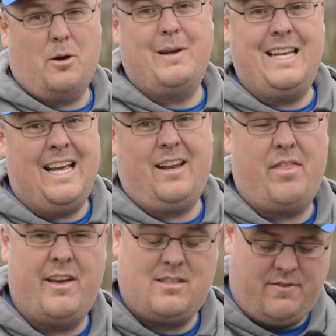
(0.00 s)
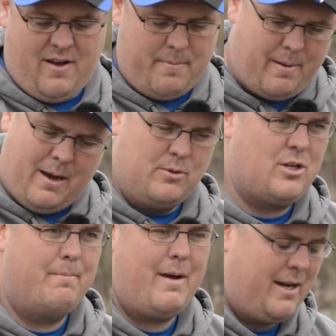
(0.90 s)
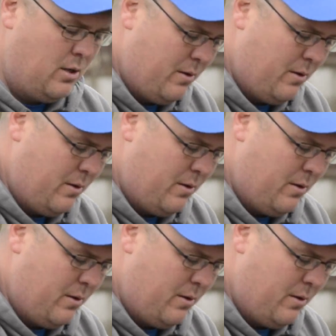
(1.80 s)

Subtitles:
got me nearly £35, which I made up